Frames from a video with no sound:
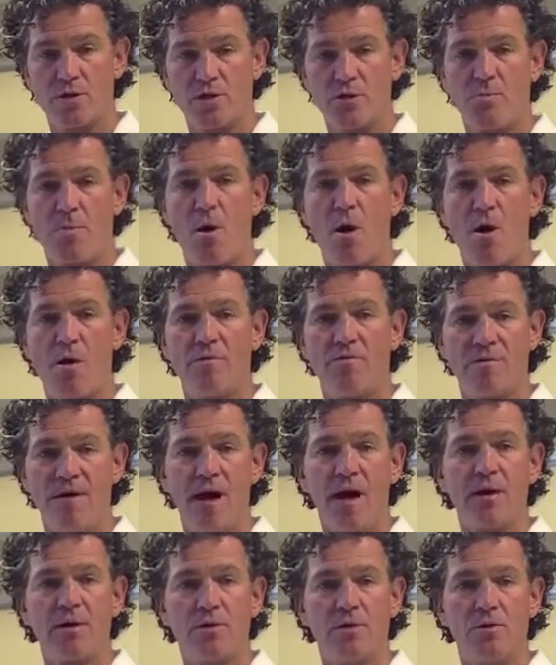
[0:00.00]
small
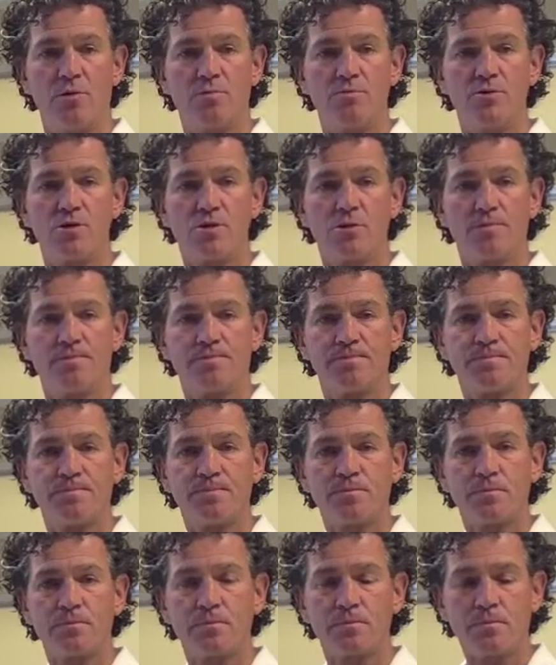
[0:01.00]
volumes
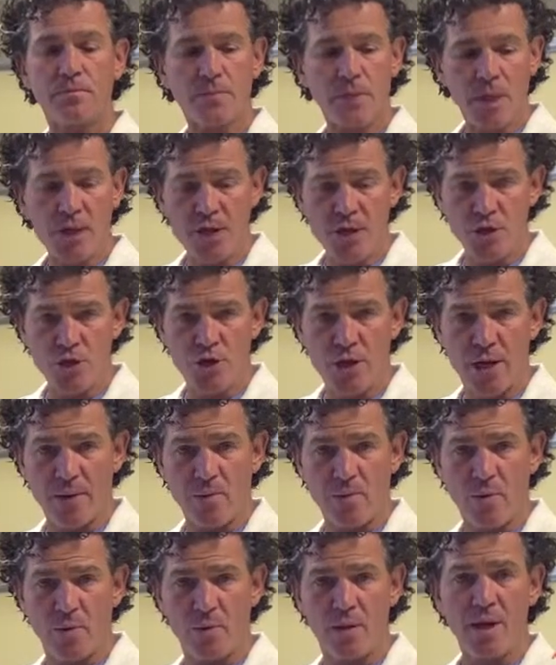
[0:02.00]
in
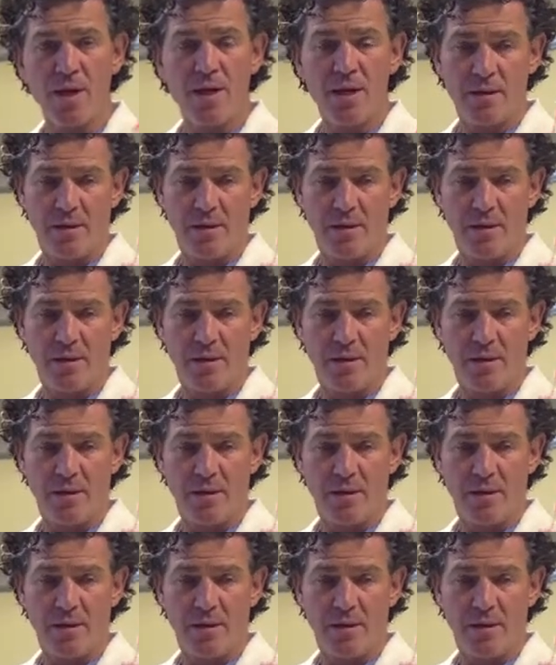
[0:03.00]
general.